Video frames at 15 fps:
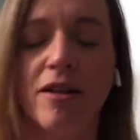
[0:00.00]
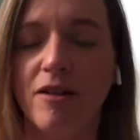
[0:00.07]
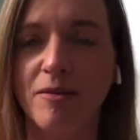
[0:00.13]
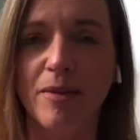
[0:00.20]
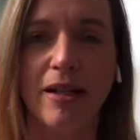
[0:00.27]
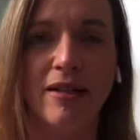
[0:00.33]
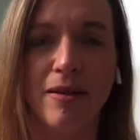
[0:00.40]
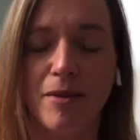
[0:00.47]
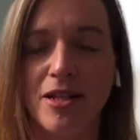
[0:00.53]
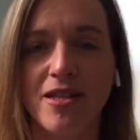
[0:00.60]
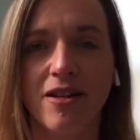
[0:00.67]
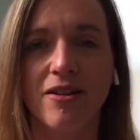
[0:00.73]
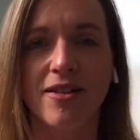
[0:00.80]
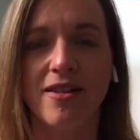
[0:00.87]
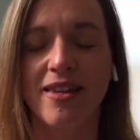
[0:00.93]
pandemic
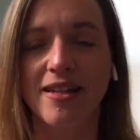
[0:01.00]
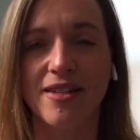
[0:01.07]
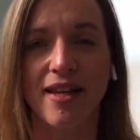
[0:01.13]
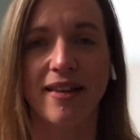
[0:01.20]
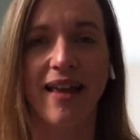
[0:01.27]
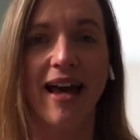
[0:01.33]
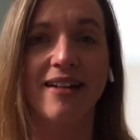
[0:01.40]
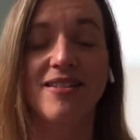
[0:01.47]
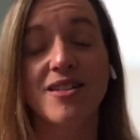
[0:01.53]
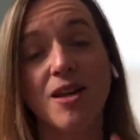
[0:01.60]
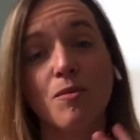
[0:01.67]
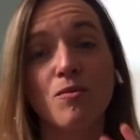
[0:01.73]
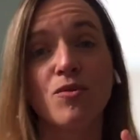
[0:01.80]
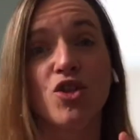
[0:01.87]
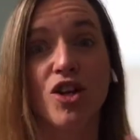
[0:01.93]
still and things like that, and
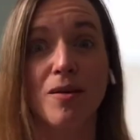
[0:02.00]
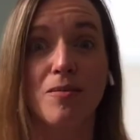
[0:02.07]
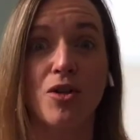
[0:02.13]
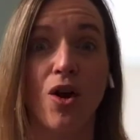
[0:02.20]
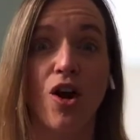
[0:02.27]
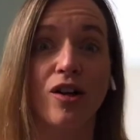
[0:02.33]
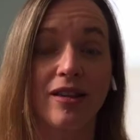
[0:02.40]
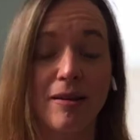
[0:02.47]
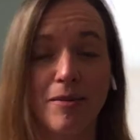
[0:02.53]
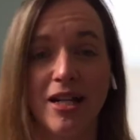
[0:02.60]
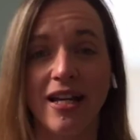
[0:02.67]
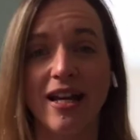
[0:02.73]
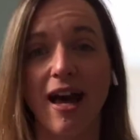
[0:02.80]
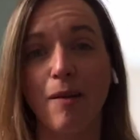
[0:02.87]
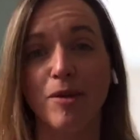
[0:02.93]
some gyms are
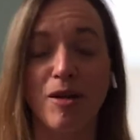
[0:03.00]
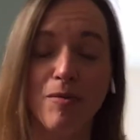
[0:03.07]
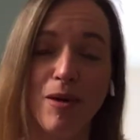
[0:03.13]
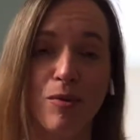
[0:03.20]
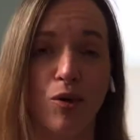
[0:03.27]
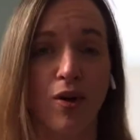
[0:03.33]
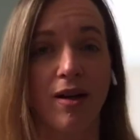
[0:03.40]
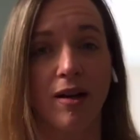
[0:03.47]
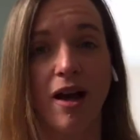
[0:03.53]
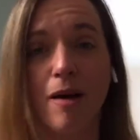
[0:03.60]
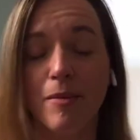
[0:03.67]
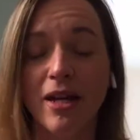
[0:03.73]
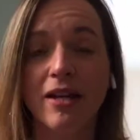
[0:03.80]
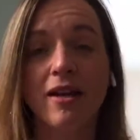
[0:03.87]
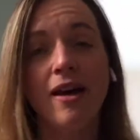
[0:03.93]
limiting how many people can come
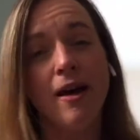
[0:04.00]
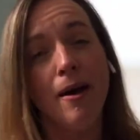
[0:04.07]
in,